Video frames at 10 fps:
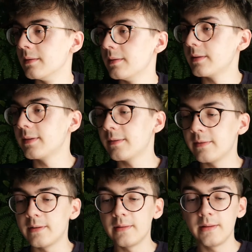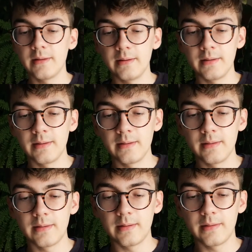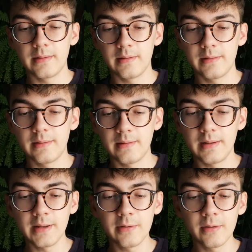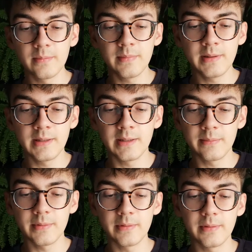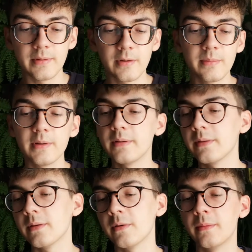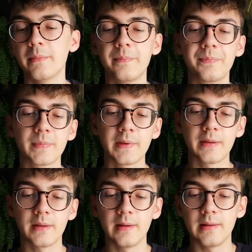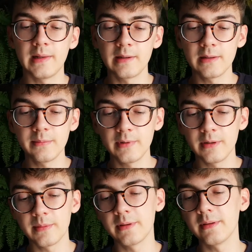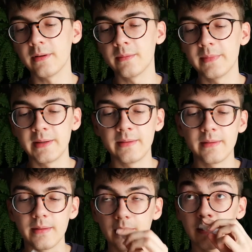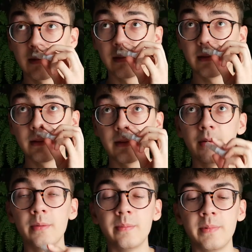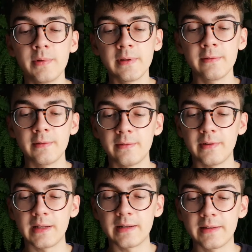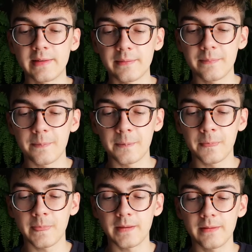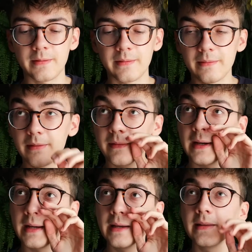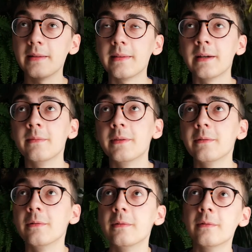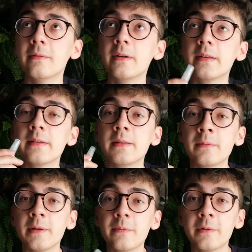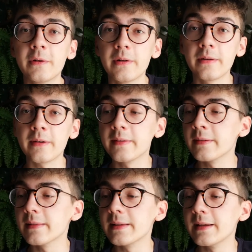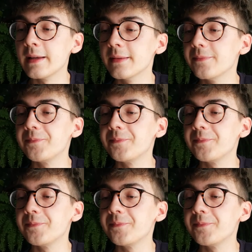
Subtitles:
Next one is Lancome Hypnose Homme. Lancome Hypnose Homme is a beautiful fragrance. I had the time to wear it a little bit more recently, and